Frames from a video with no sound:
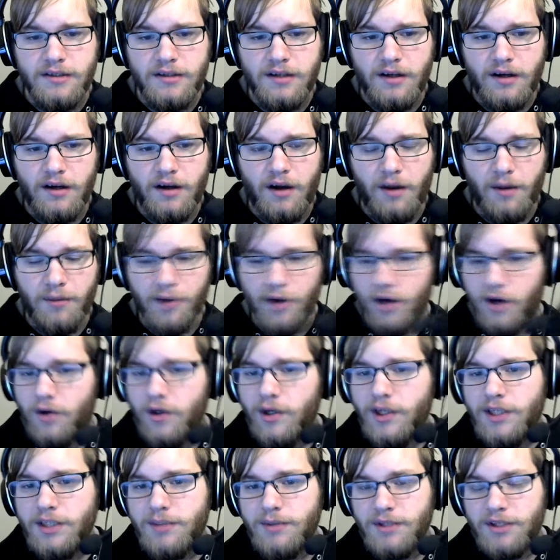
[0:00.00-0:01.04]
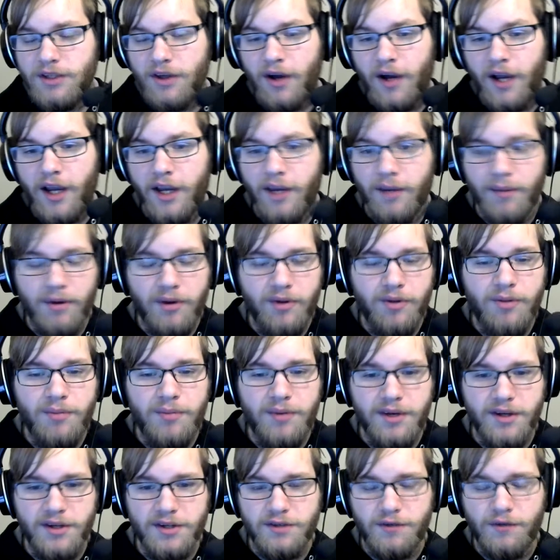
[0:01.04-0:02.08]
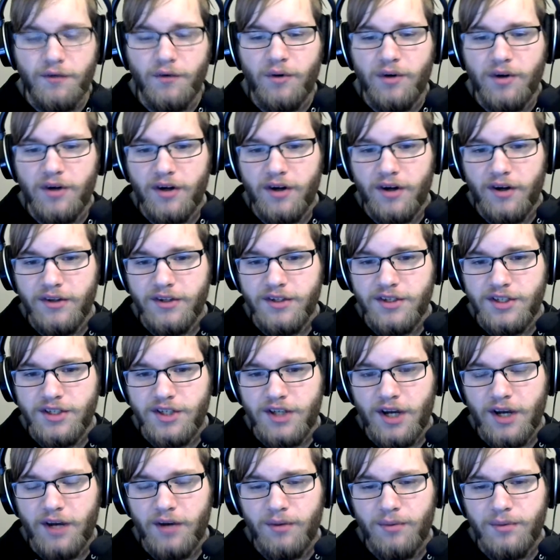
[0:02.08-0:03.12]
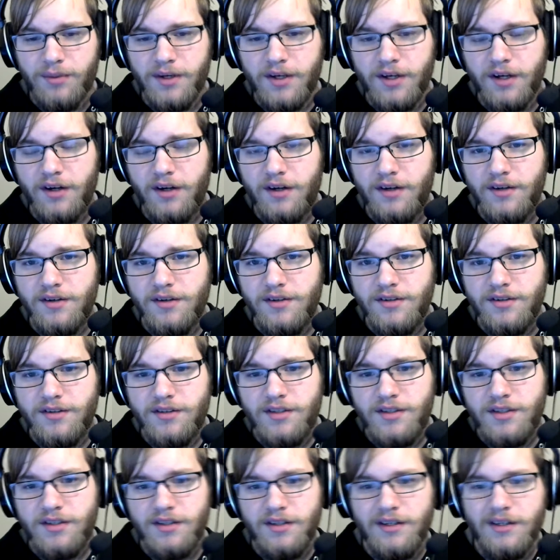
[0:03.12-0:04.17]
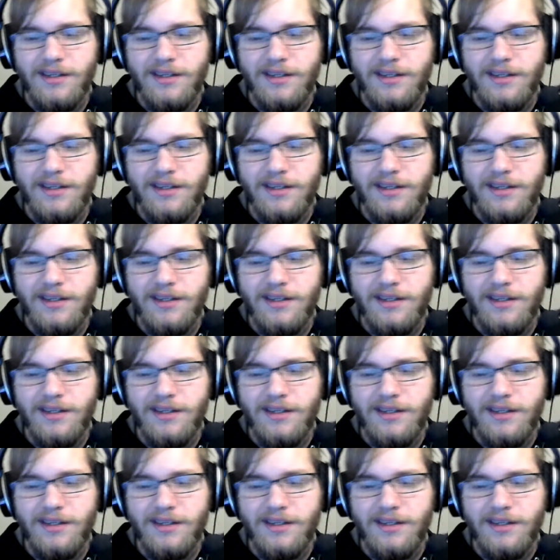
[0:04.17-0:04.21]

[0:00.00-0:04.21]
I'm not going to be talking about the PS4 on this channel because